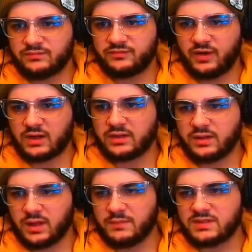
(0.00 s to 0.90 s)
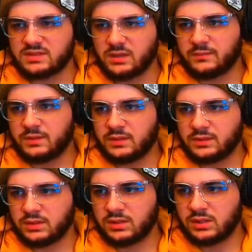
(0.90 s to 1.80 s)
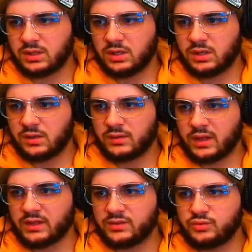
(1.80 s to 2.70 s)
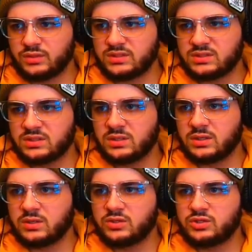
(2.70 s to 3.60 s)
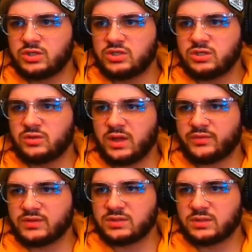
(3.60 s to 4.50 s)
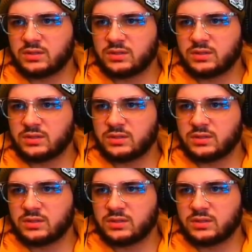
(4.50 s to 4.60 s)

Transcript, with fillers: Fuck, I messed it up. Okay, do this. Gingy, you got this.